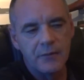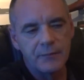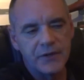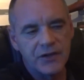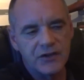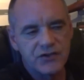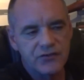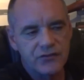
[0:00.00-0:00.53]
Be
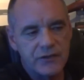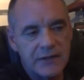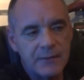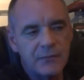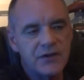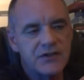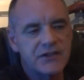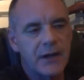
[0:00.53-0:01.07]

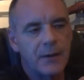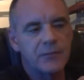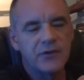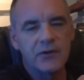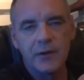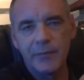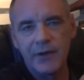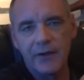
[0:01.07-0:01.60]
extremely
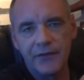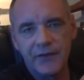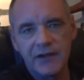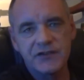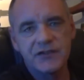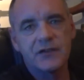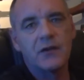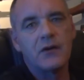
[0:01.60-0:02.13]
skeptical about
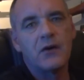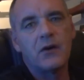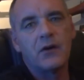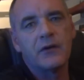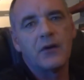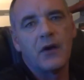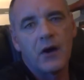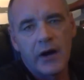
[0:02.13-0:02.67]
things that are
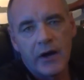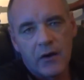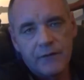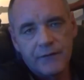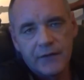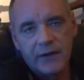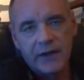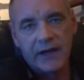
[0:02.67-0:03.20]
on
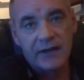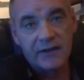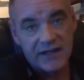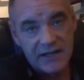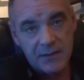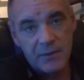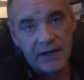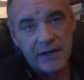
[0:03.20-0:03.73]
iOffer and
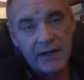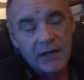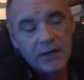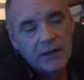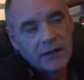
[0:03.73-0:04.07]
eBay